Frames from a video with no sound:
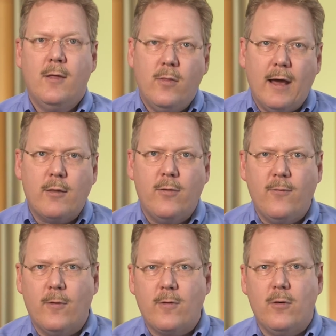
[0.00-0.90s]
That's the
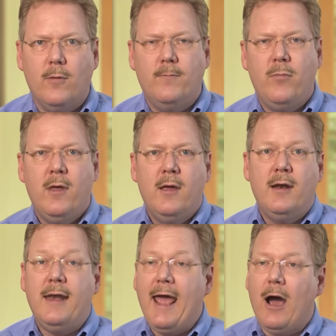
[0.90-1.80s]
first term.
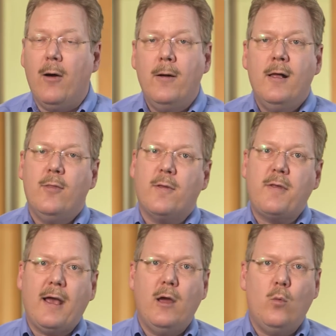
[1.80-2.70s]
Now, the
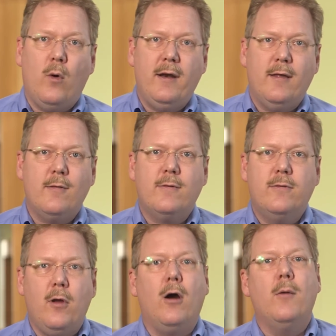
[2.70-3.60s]
second one is
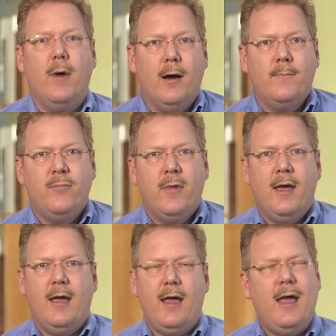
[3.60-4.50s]
dharma.
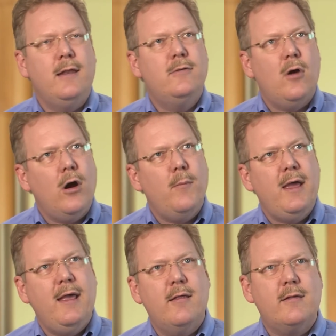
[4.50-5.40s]
And dharma
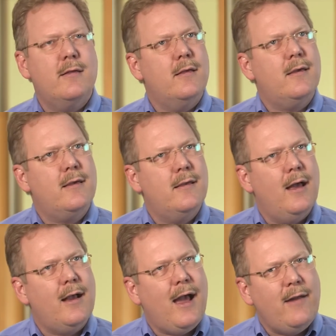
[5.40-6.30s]
is
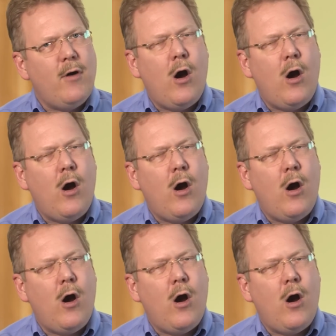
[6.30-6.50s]
kind of a